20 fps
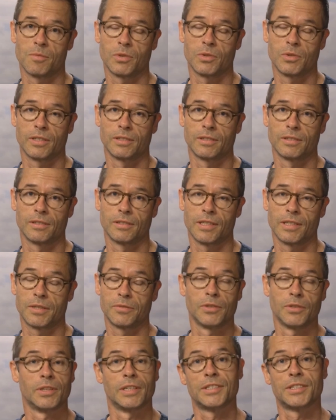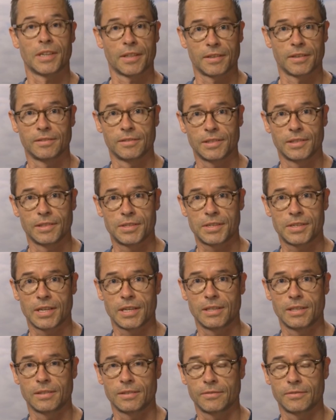we interviewed each other
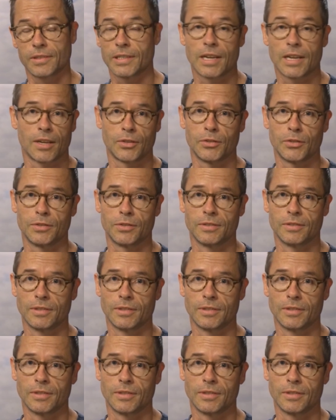instead for Yahoo.